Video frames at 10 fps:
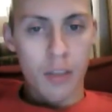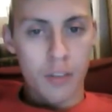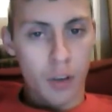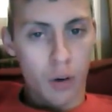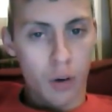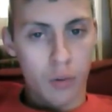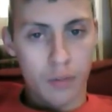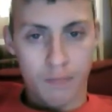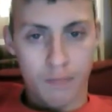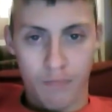So
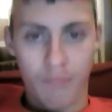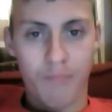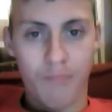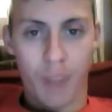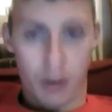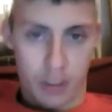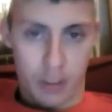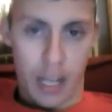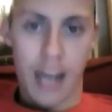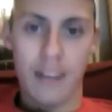there's
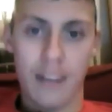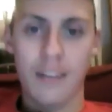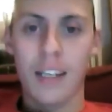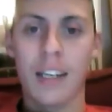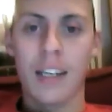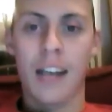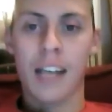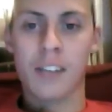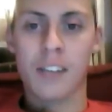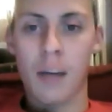that.
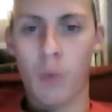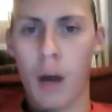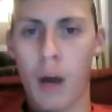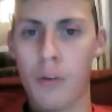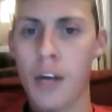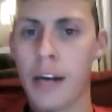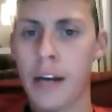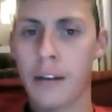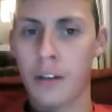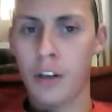Next up, wow, there
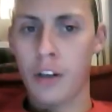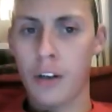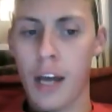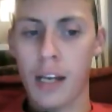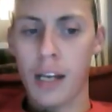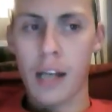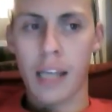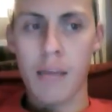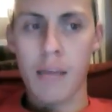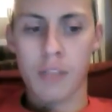are not a lot
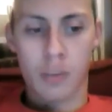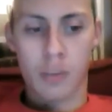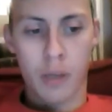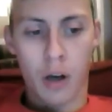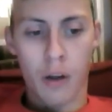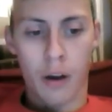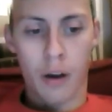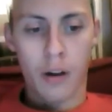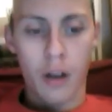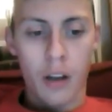of games this week, are
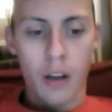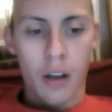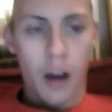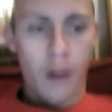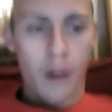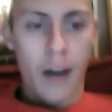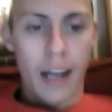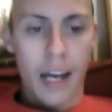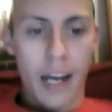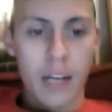there? All
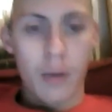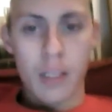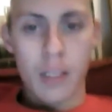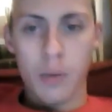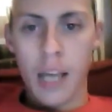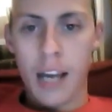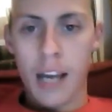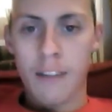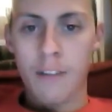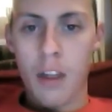right. Anyways, we
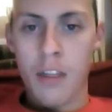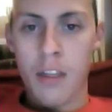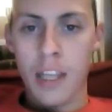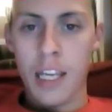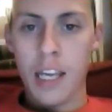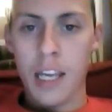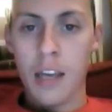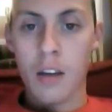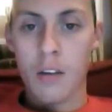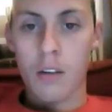have
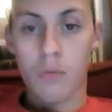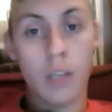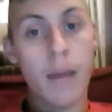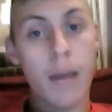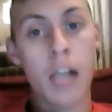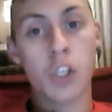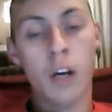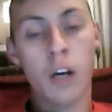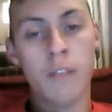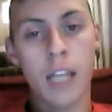the rematch
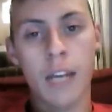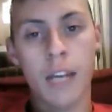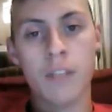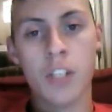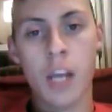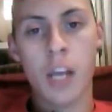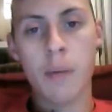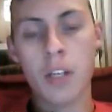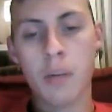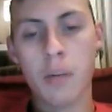of the NFC
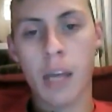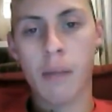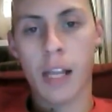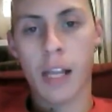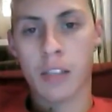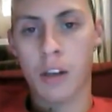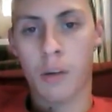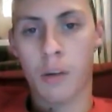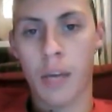Championship game last year.